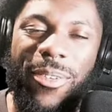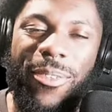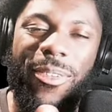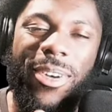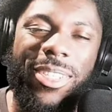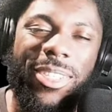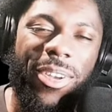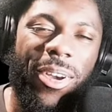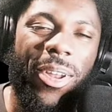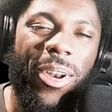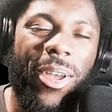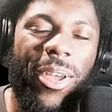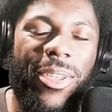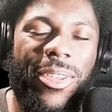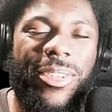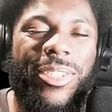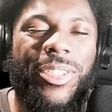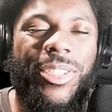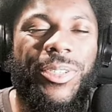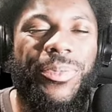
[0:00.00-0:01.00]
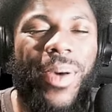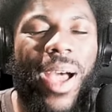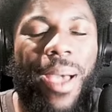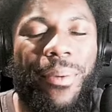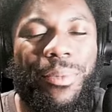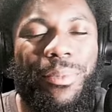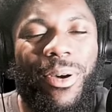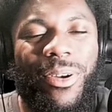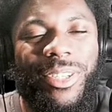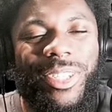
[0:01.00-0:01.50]
What's going on, YouTube? I'm
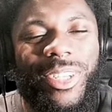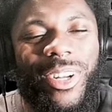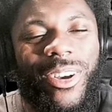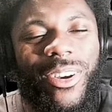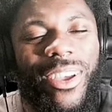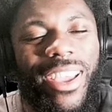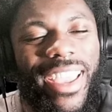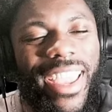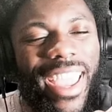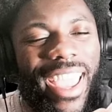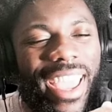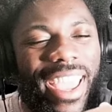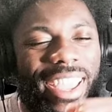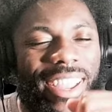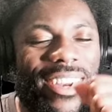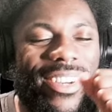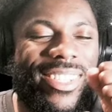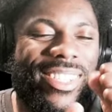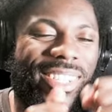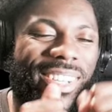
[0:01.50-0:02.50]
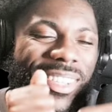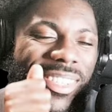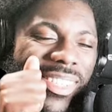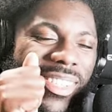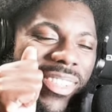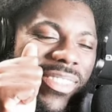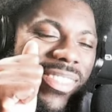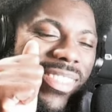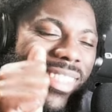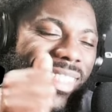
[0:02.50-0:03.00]
Emotional, aka your
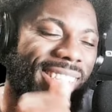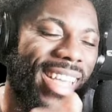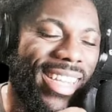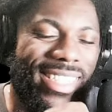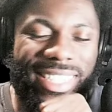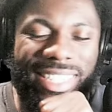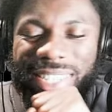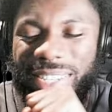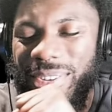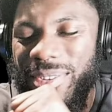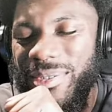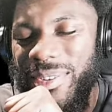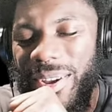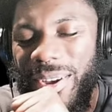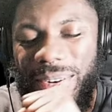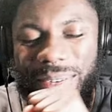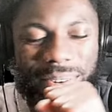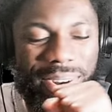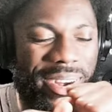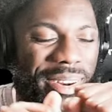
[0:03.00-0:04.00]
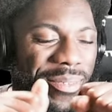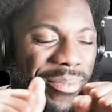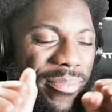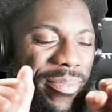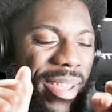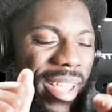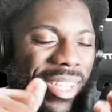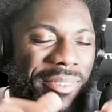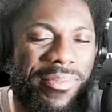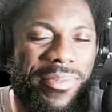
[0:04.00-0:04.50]
Sultan of Sexy. You know where the
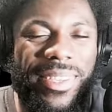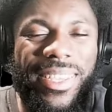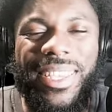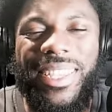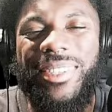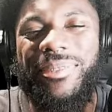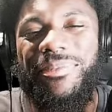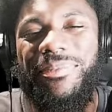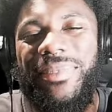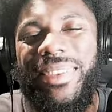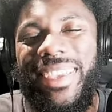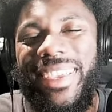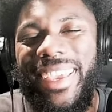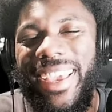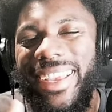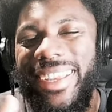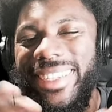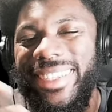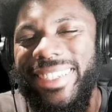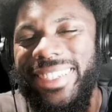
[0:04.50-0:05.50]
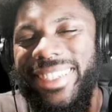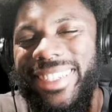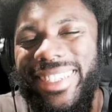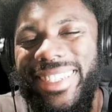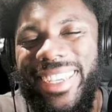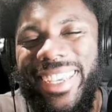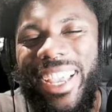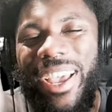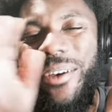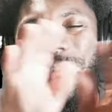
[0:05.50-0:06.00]
best be. It's me. Can't you
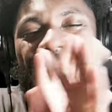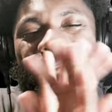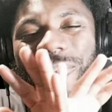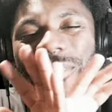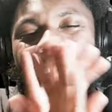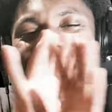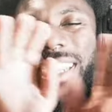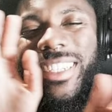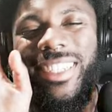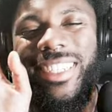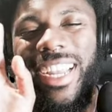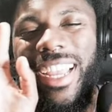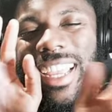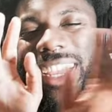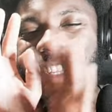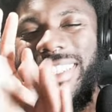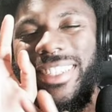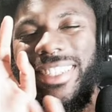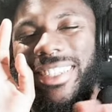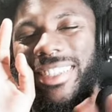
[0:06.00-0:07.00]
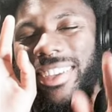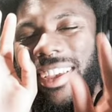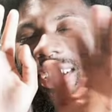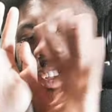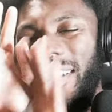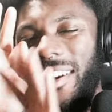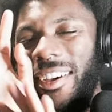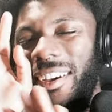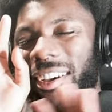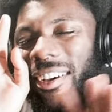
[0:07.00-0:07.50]
see? I'm fresh and
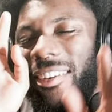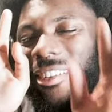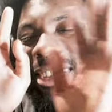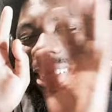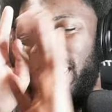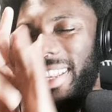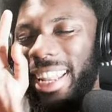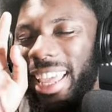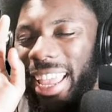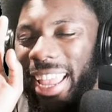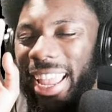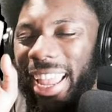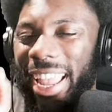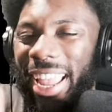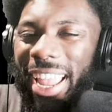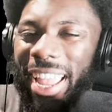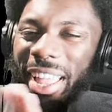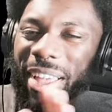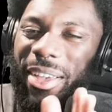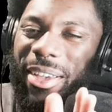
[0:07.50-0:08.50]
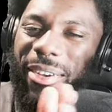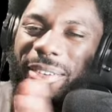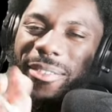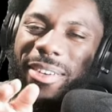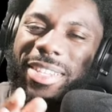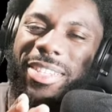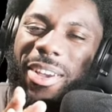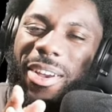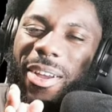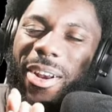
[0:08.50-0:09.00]
so clean.
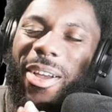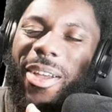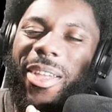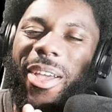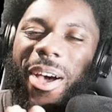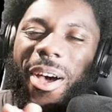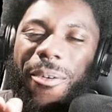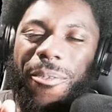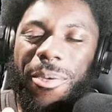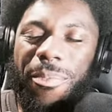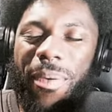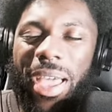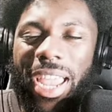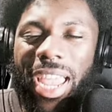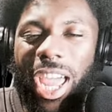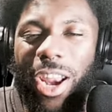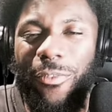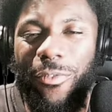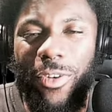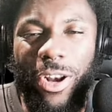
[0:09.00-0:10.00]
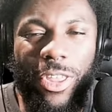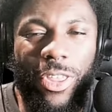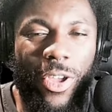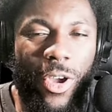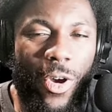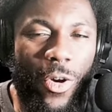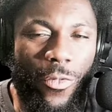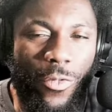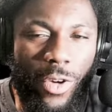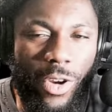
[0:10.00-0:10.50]
What's going on, y'all? We back at it for another
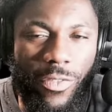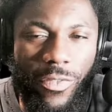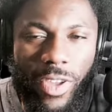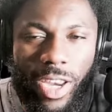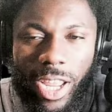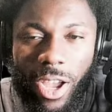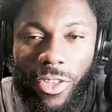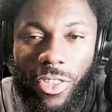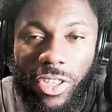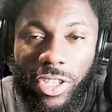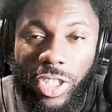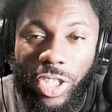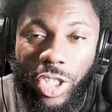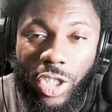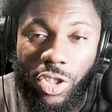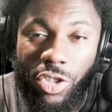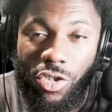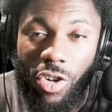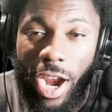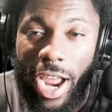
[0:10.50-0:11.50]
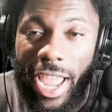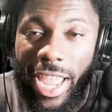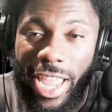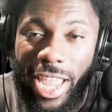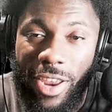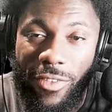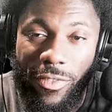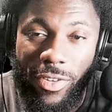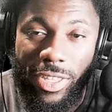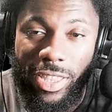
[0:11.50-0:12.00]
Home Free video. This is Try
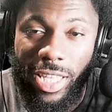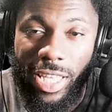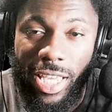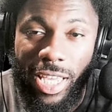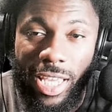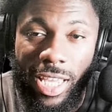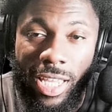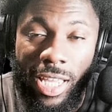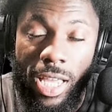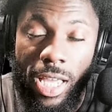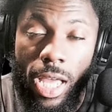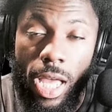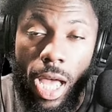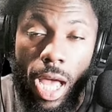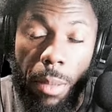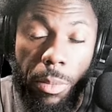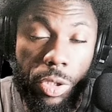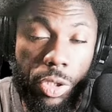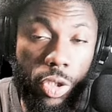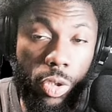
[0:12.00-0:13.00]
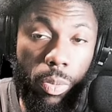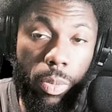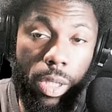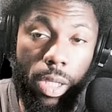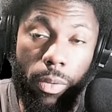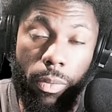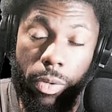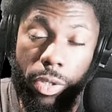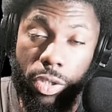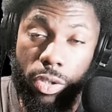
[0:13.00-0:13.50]
Everything. I'm assuming the
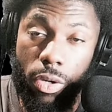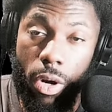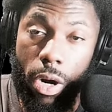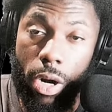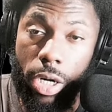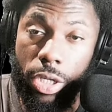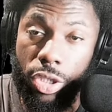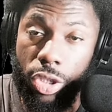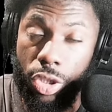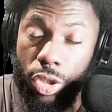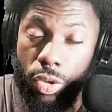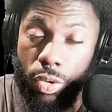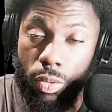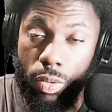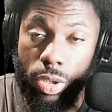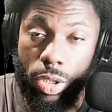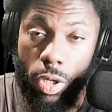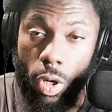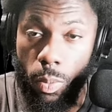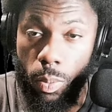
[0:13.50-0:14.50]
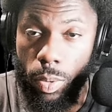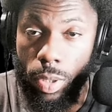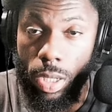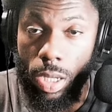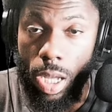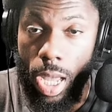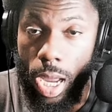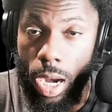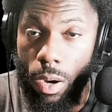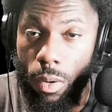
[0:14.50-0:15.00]
original artist is Zootopia.
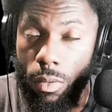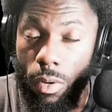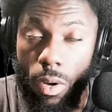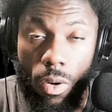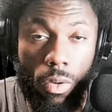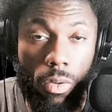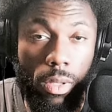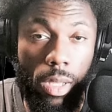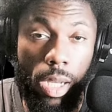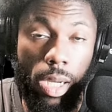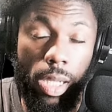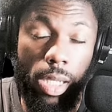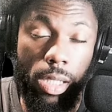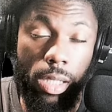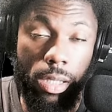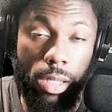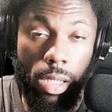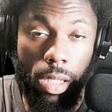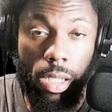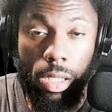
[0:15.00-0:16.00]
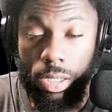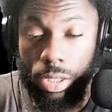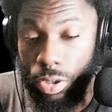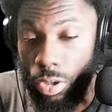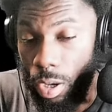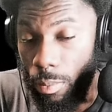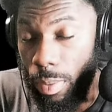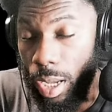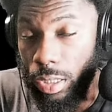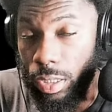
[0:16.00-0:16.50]
I don't know who that is, so
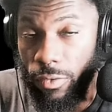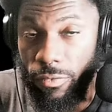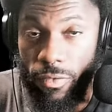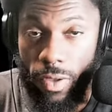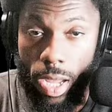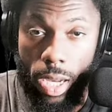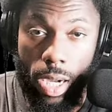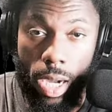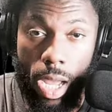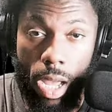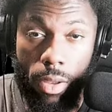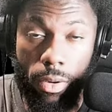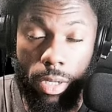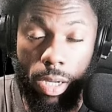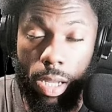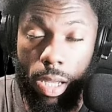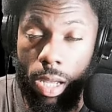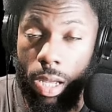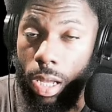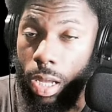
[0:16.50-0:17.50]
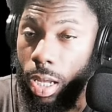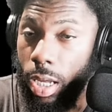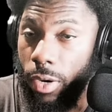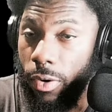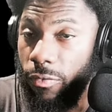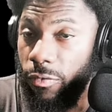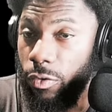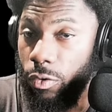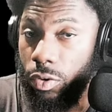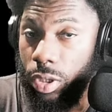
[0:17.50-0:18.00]
I'm about to find out in a
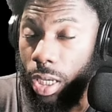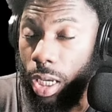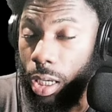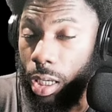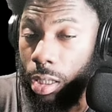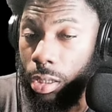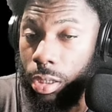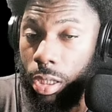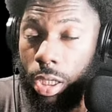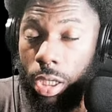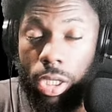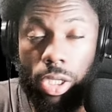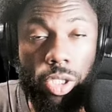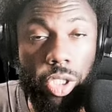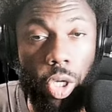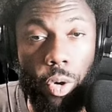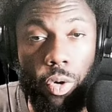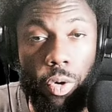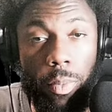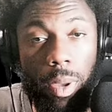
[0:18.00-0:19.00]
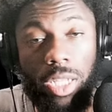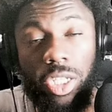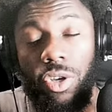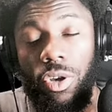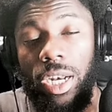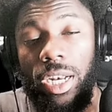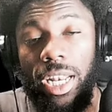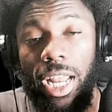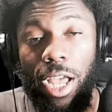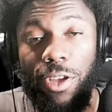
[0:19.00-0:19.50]
few seconds. So we're about to go
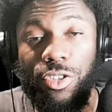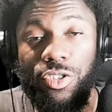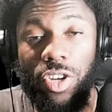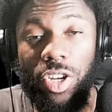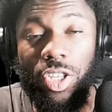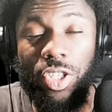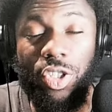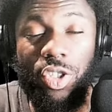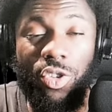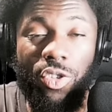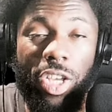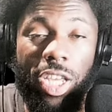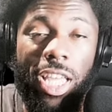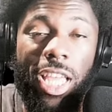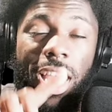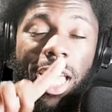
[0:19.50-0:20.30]
ahead and dive straight into it.